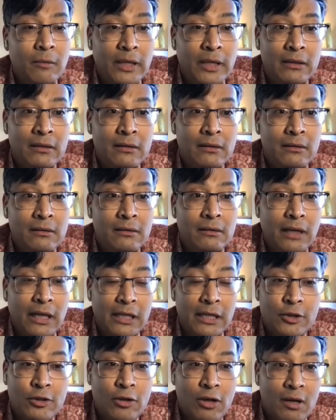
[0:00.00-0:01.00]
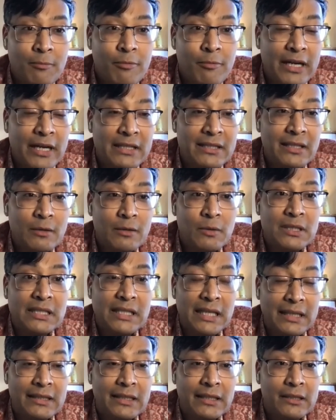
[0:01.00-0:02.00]
with a stock price that
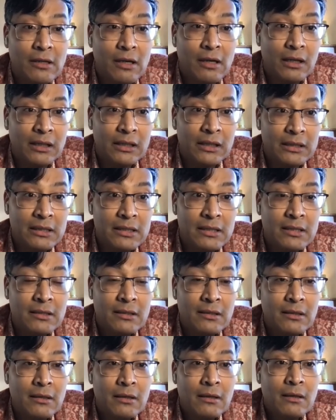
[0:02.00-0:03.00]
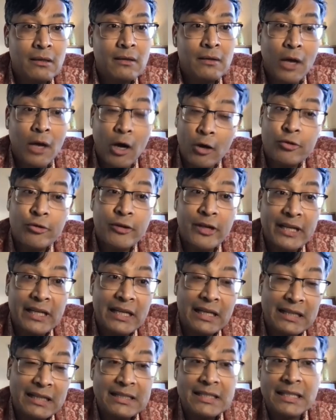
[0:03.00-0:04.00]
was $80, now
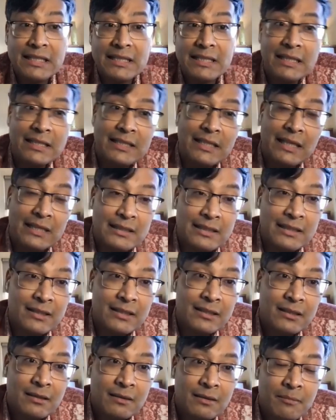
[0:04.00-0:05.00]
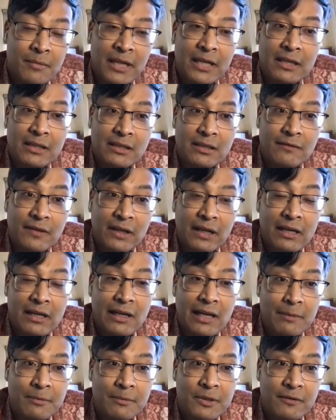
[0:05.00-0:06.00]
trading at 60 cents because of the
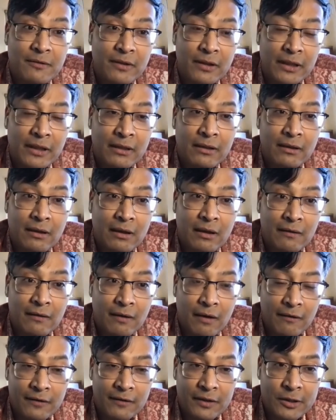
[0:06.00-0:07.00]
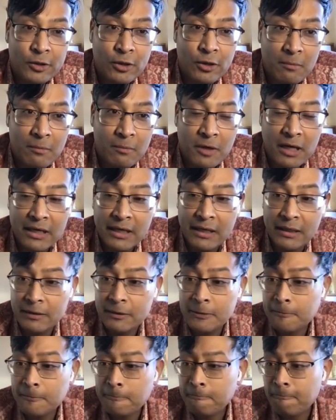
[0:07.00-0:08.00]
collapse of the stock market.